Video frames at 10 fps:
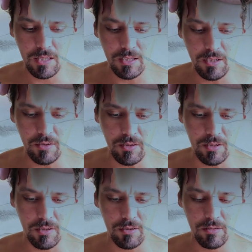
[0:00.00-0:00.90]

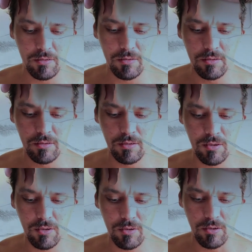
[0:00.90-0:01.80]
there's
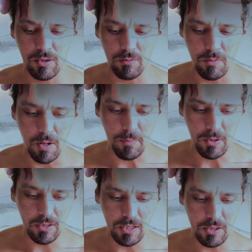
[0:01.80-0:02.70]
this
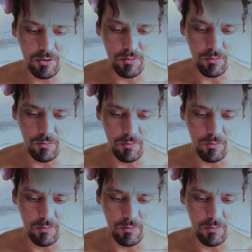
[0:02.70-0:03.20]
ability to